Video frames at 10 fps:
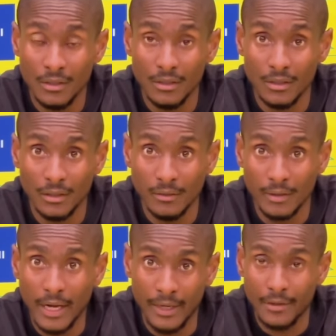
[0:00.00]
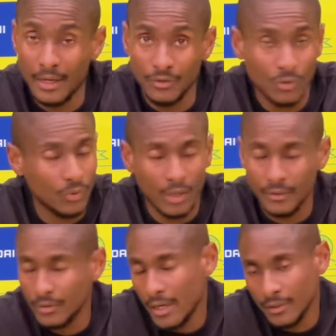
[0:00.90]
uh, and and you
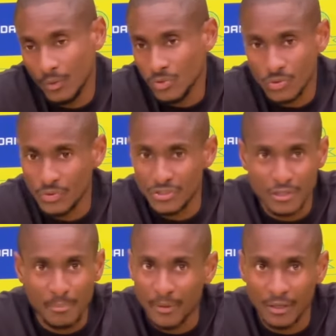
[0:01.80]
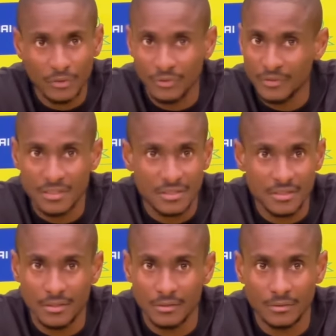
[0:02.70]
and and also it's the period of the
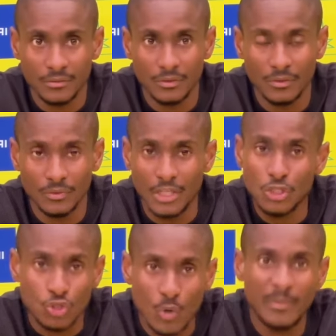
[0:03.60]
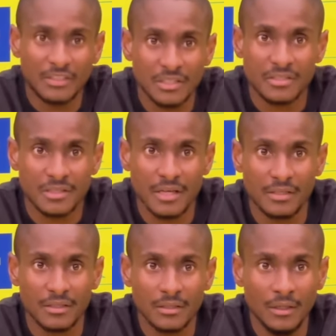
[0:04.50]
season. You know, there's so much at
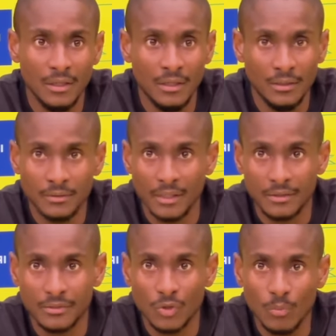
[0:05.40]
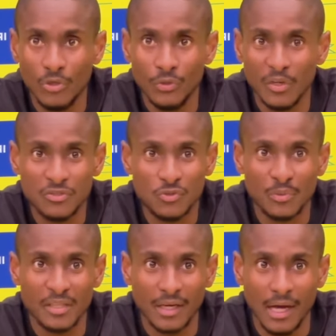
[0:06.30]
stake that nobody wants to
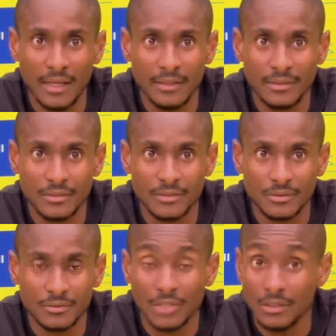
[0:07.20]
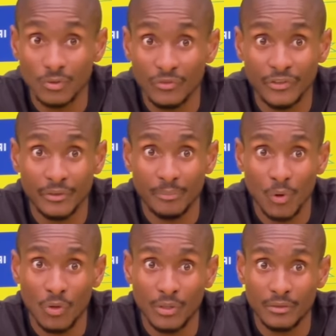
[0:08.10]
be the guy that's turned over the
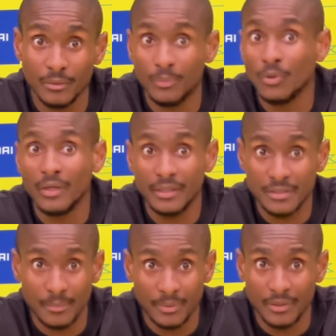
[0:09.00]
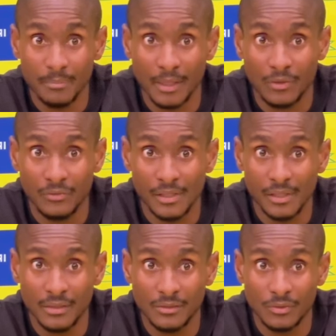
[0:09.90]
ball and the ball ends up back of the
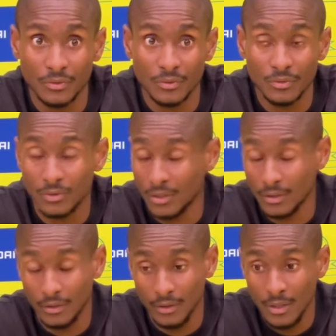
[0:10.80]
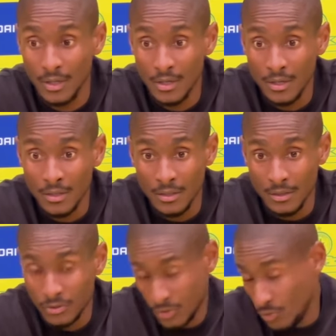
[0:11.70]
net. You know, uh,
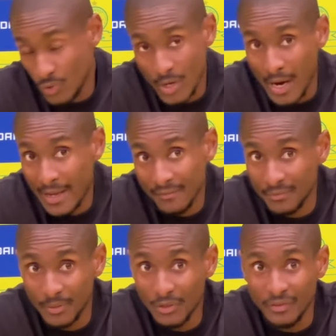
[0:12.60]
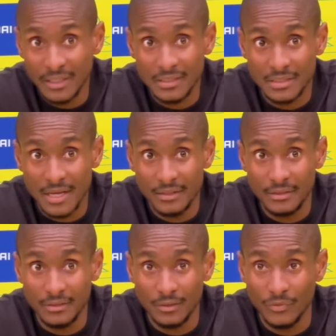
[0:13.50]
so you I have a bit of
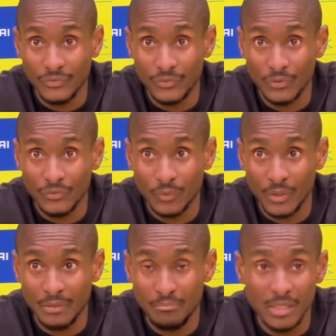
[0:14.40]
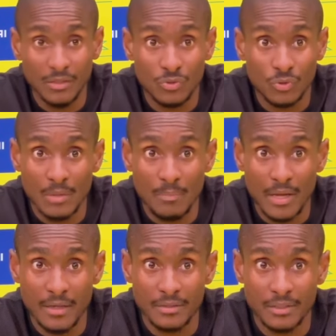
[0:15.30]
understanding of of what it means to the
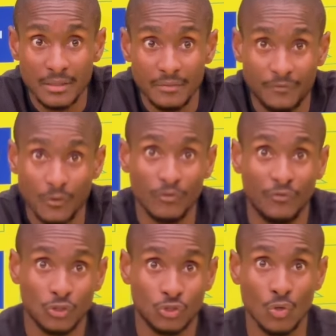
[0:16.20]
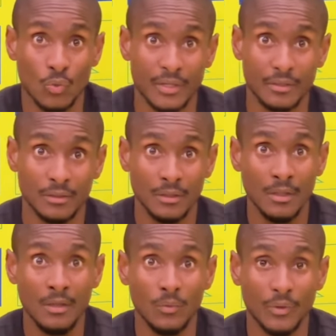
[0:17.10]
players, and for for sure when
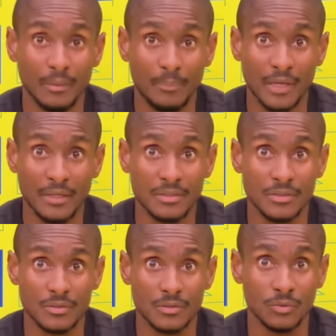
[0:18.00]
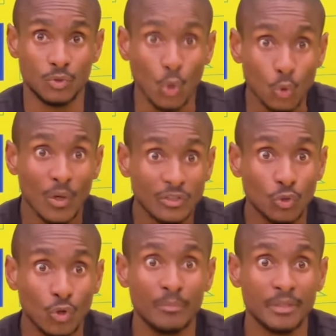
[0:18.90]
when the players don't want
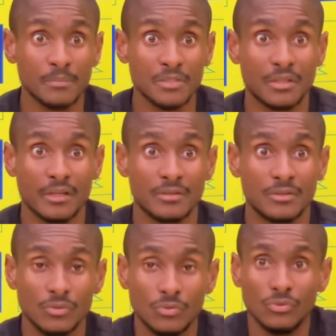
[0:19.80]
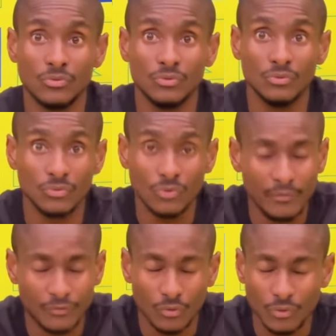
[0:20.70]
to commit mistakes, you, you, you
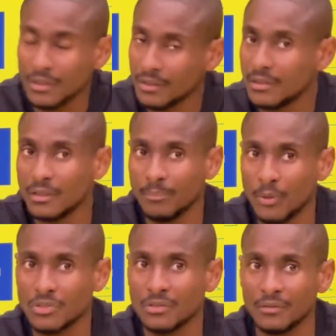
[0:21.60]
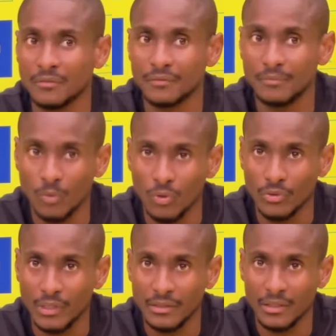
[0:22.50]
have to look at it in the positive
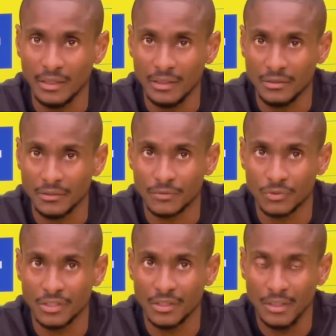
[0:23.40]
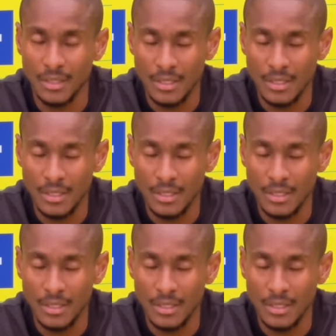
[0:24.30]
more than the negative to say